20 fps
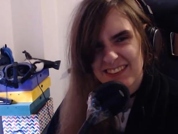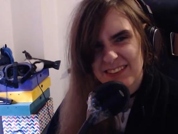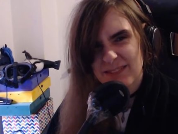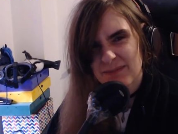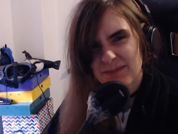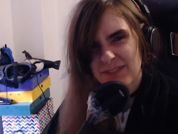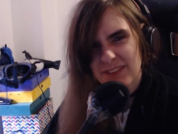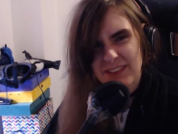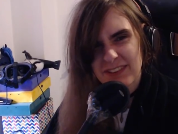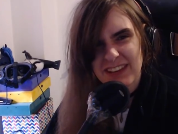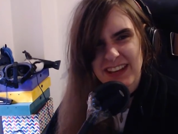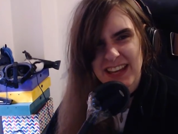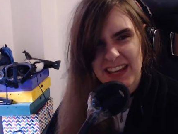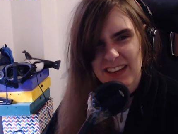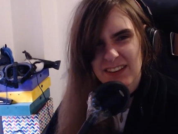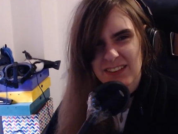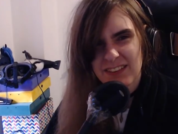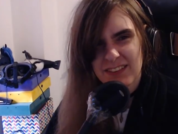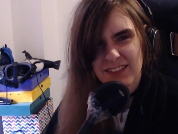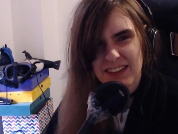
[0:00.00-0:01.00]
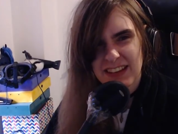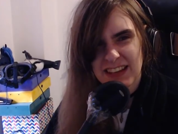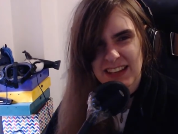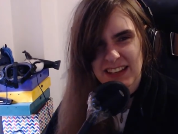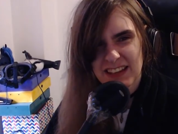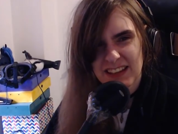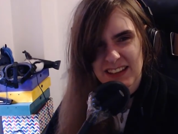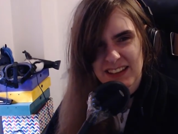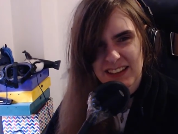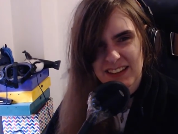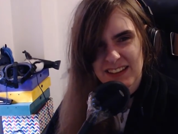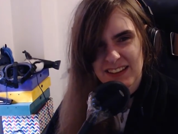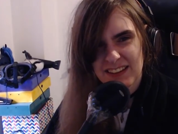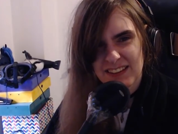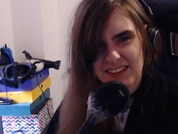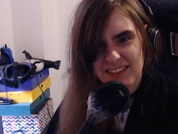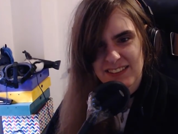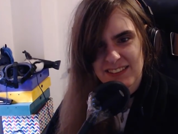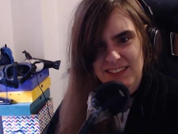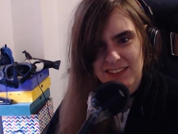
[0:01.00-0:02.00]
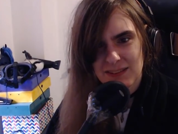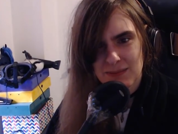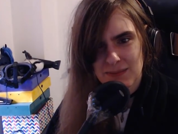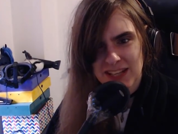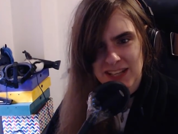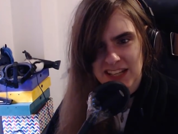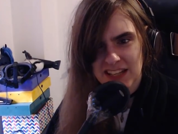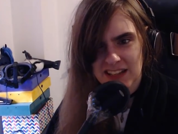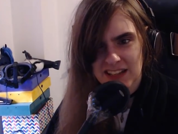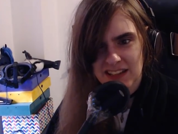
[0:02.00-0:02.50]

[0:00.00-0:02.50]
very healthy to me.